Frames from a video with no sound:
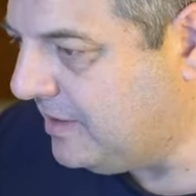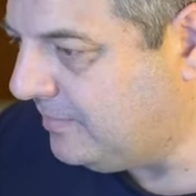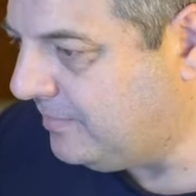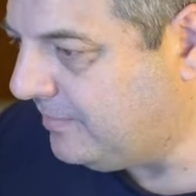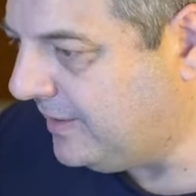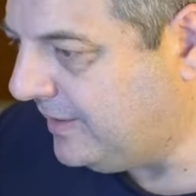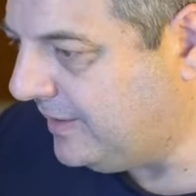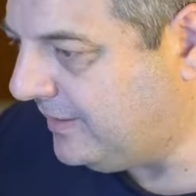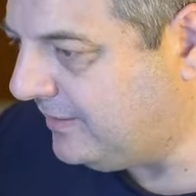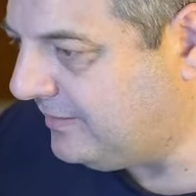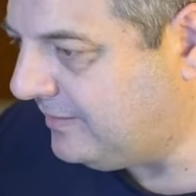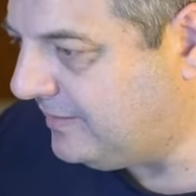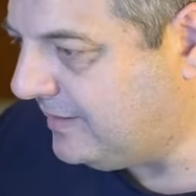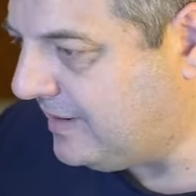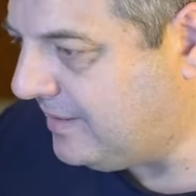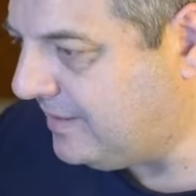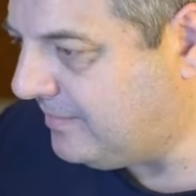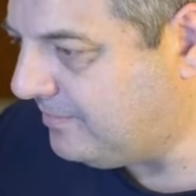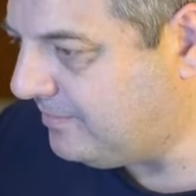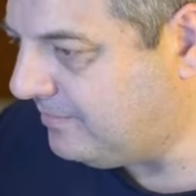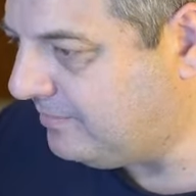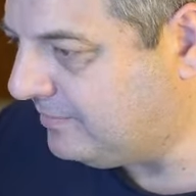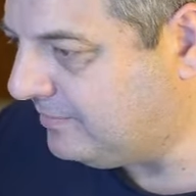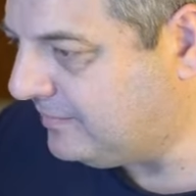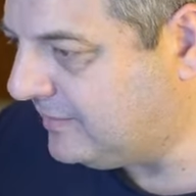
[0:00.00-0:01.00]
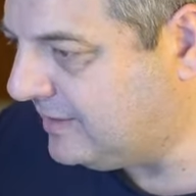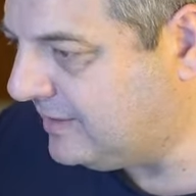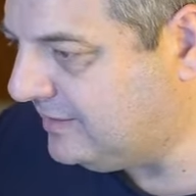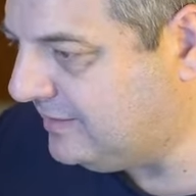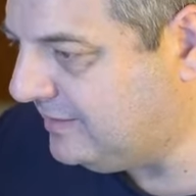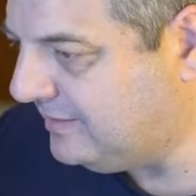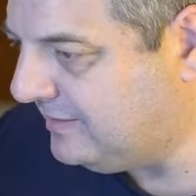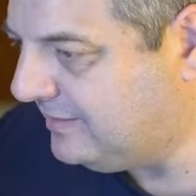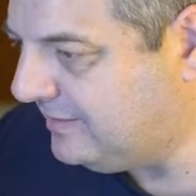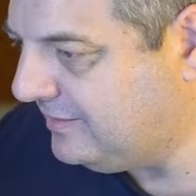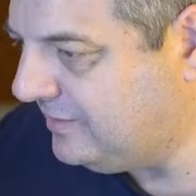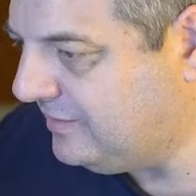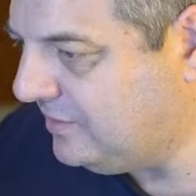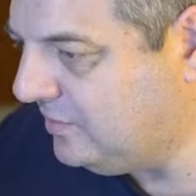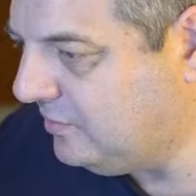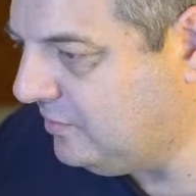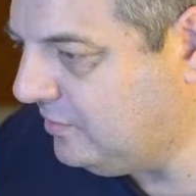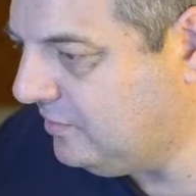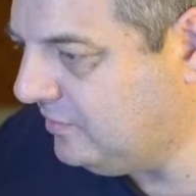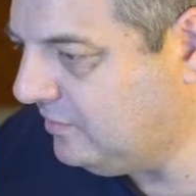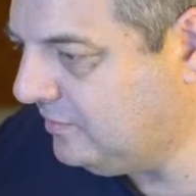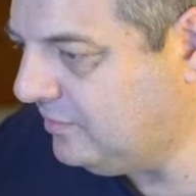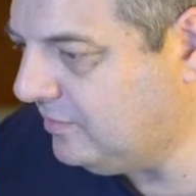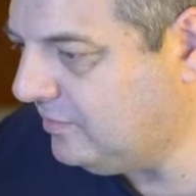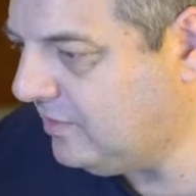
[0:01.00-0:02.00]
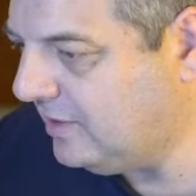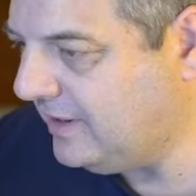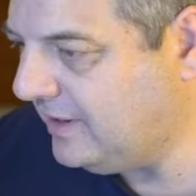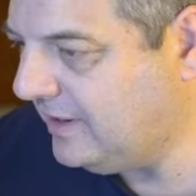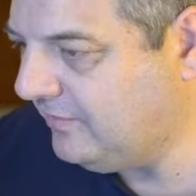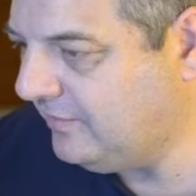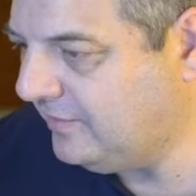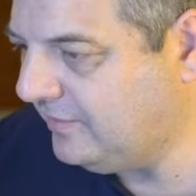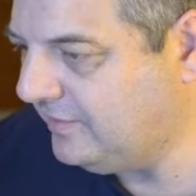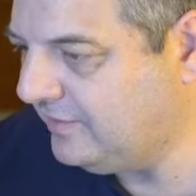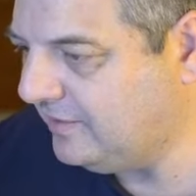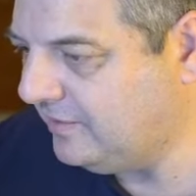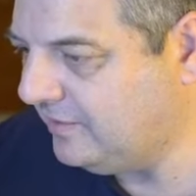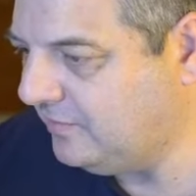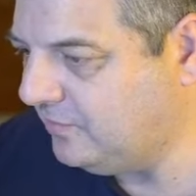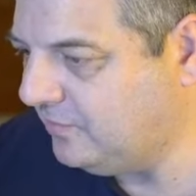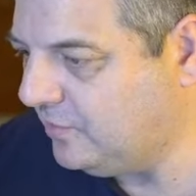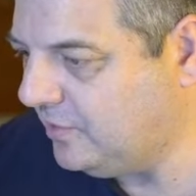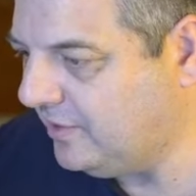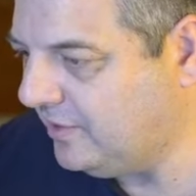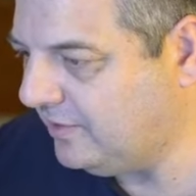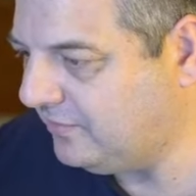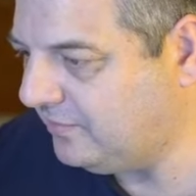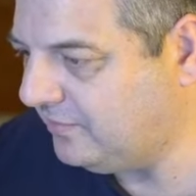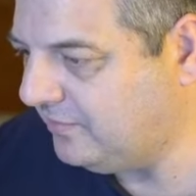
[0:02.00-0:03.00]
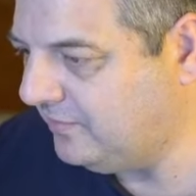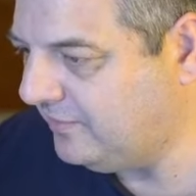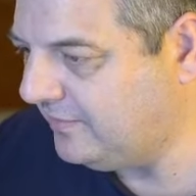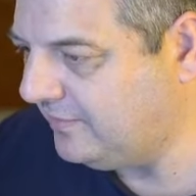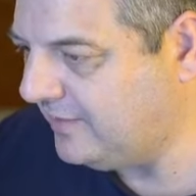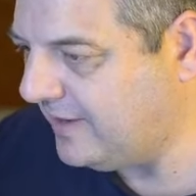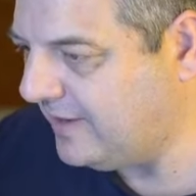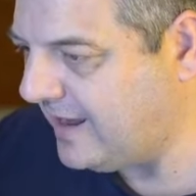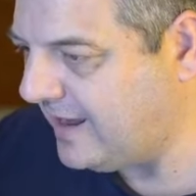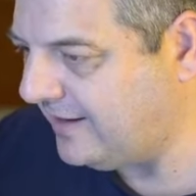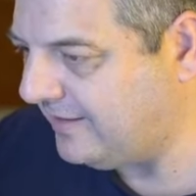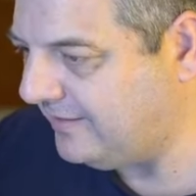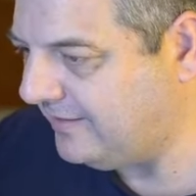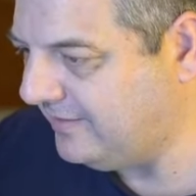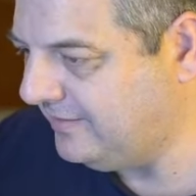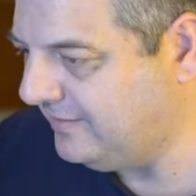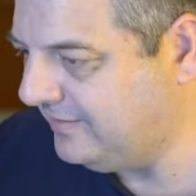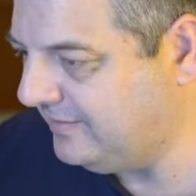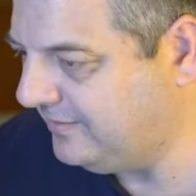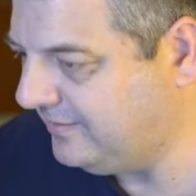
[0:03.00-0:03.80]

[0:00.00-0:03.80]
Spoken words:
But still, not everything works with that.